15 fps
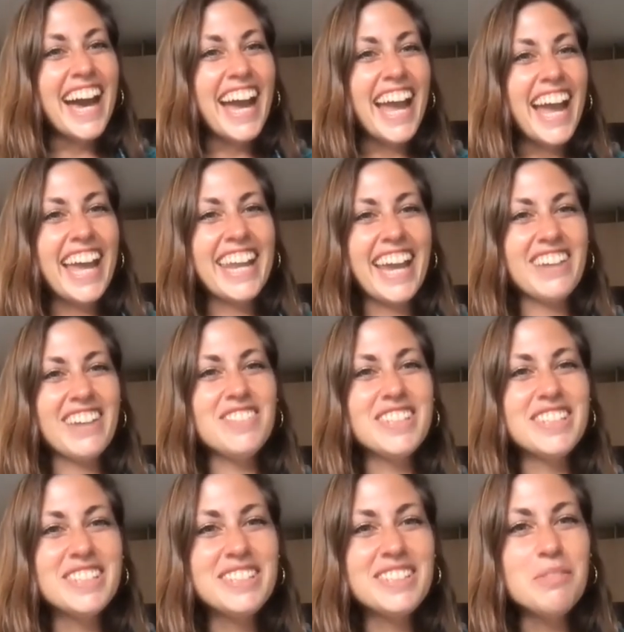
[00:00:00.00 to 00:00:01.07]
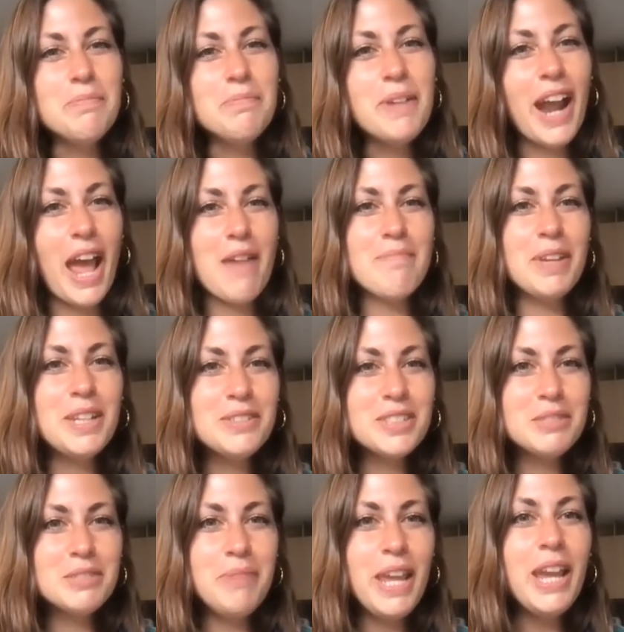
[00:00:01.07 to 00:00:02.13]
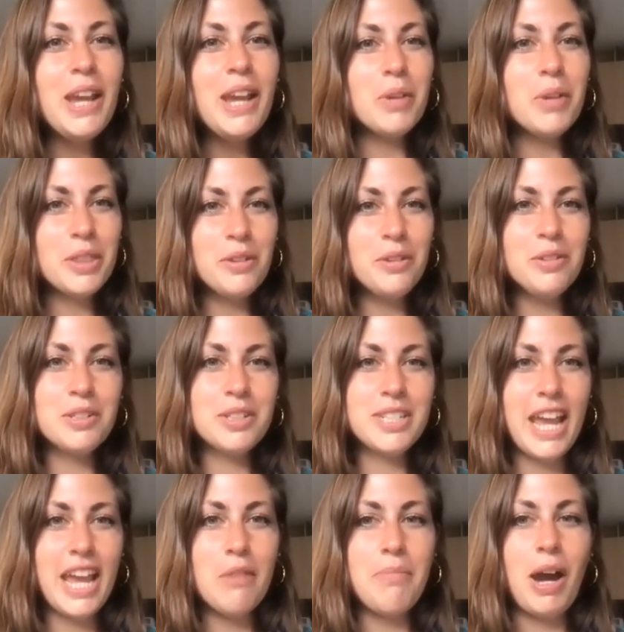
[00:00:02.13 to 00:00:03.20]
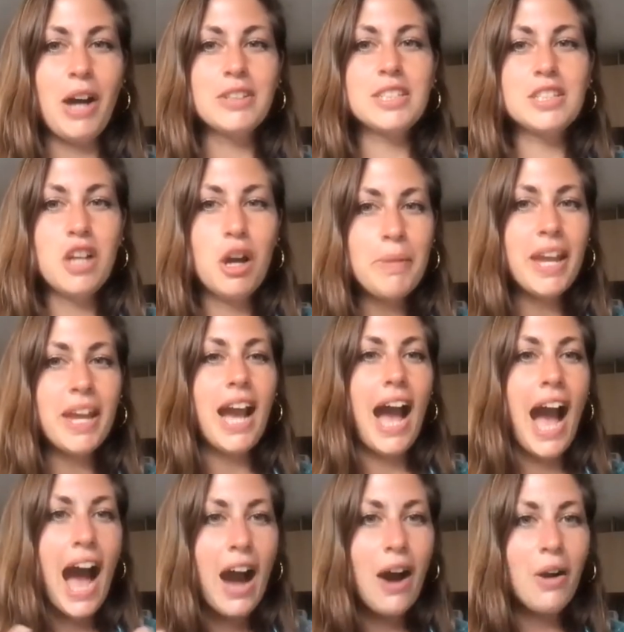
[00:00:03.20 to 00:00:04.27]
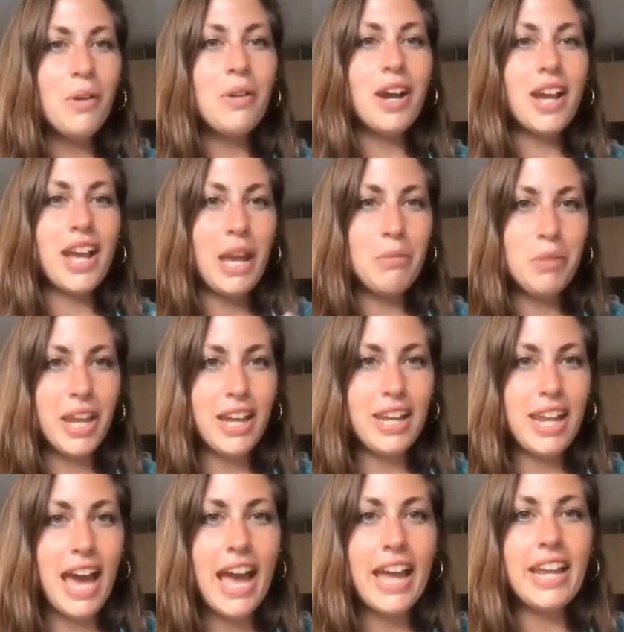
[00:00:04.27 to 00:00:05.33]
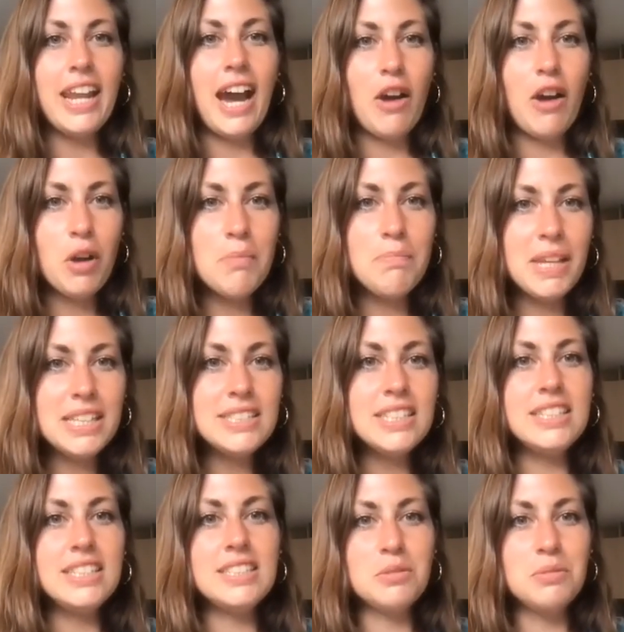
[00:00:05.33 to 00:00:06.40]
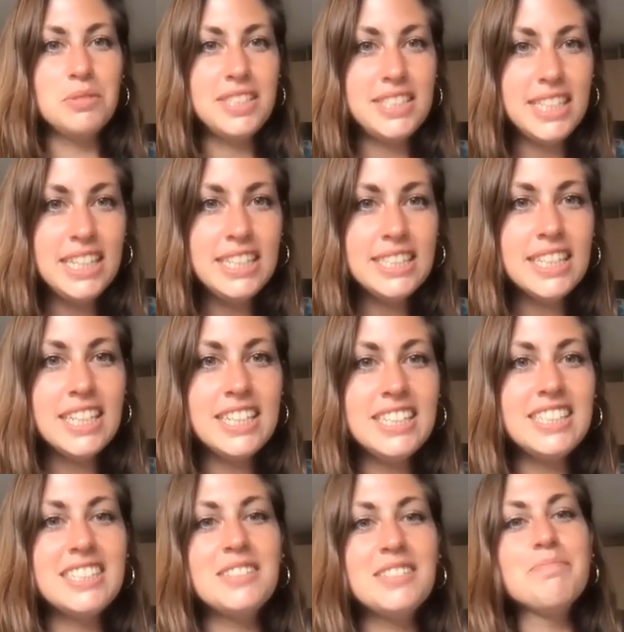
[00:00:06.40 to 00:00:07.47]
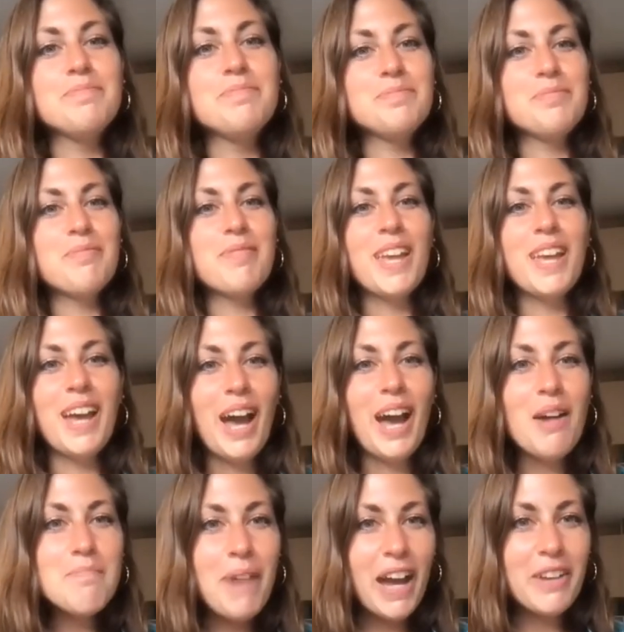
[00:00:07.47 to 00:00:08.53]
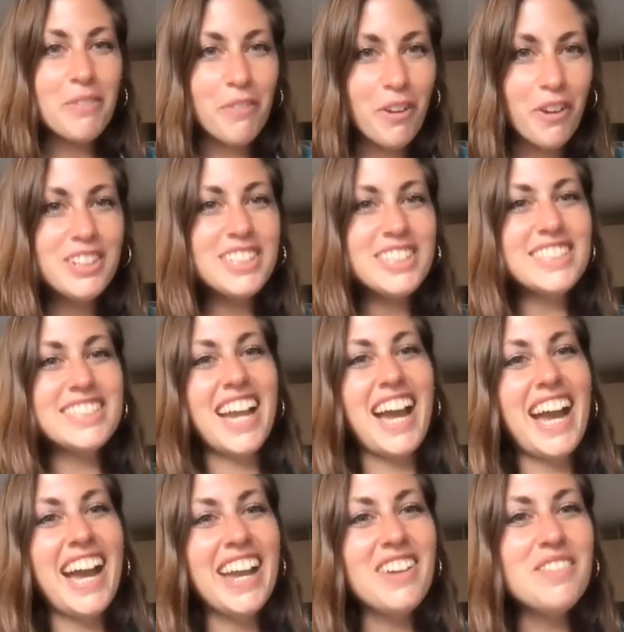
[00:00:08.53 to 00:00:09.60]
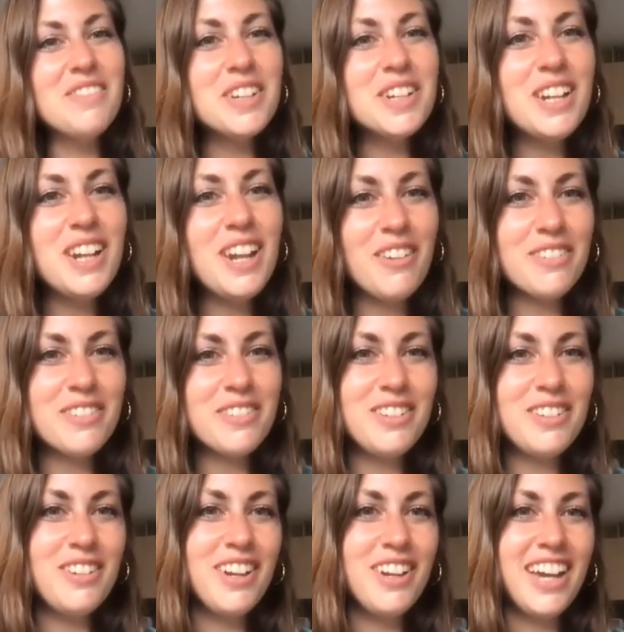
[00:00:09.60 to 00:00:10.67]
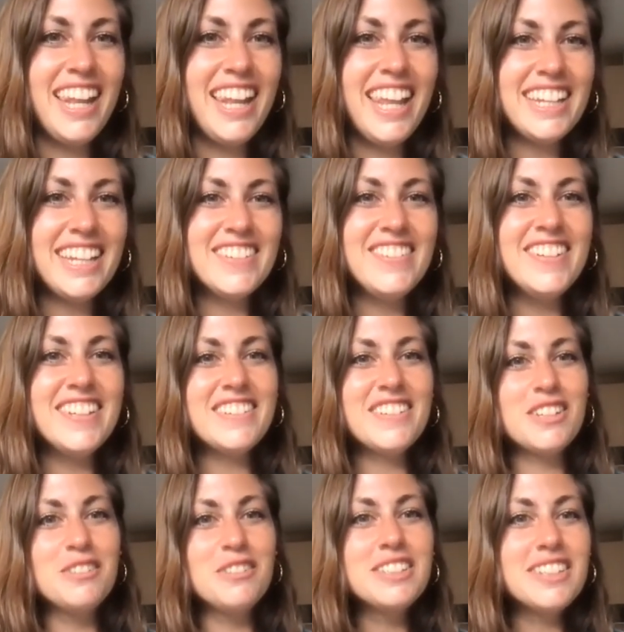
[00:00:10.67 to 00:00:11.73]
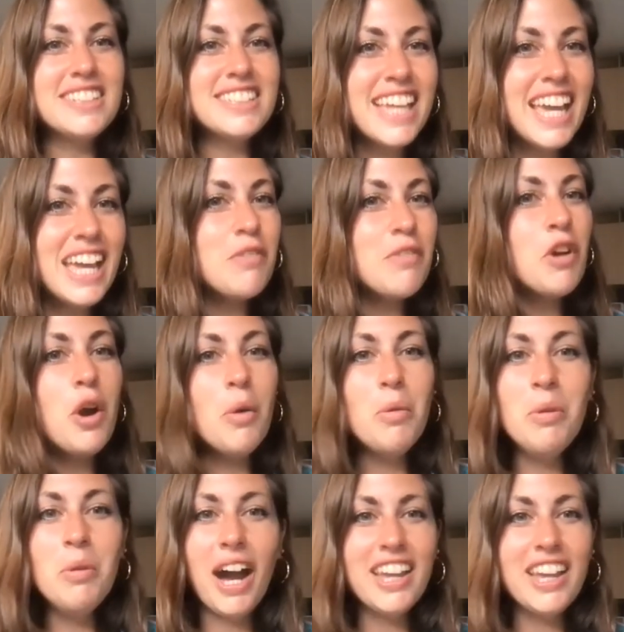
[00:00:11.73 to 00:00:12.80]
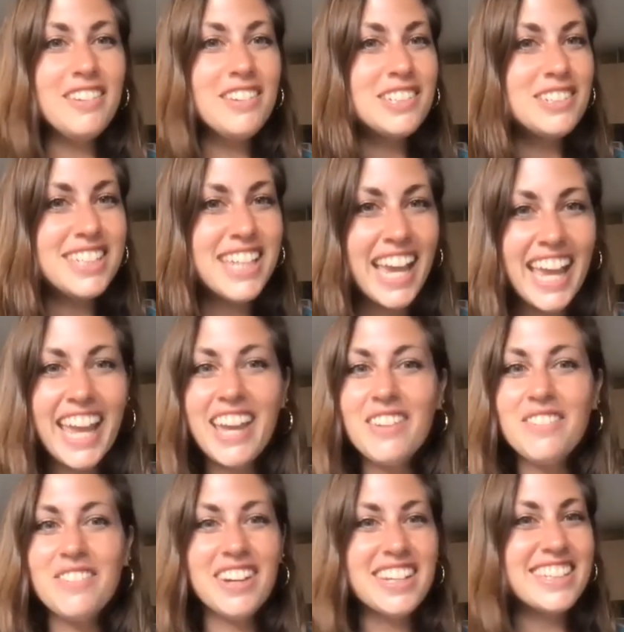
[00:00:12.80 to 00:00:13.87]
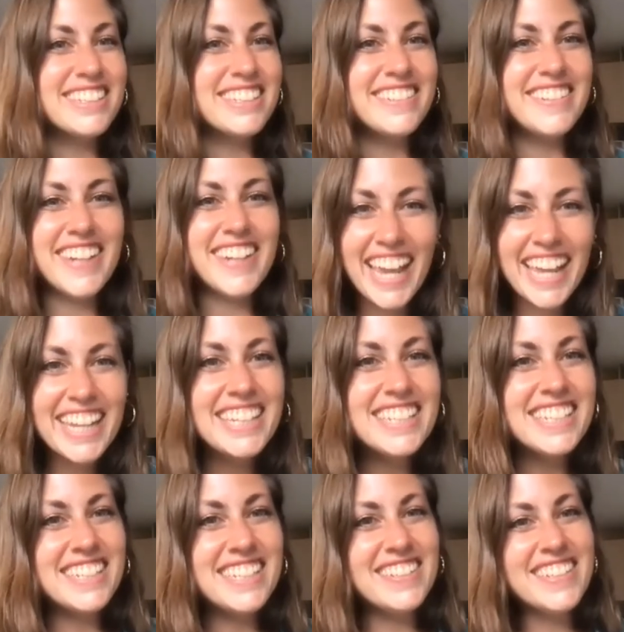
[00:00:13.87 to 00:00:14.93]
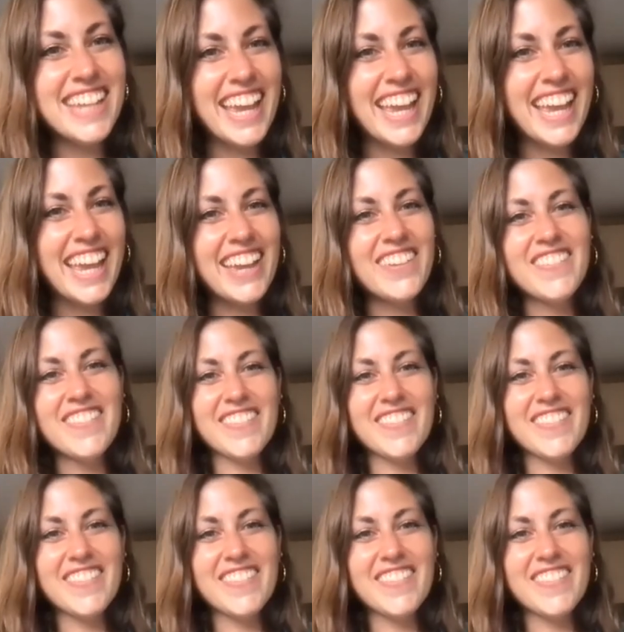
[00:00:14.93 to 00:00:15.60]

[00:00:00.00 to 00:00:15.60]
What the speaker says: and I'm super happy to speak with you today about the topic: how can we align our business to seasons? But first, I would love to let you introduce yourself. Who are you today? What is your energy today?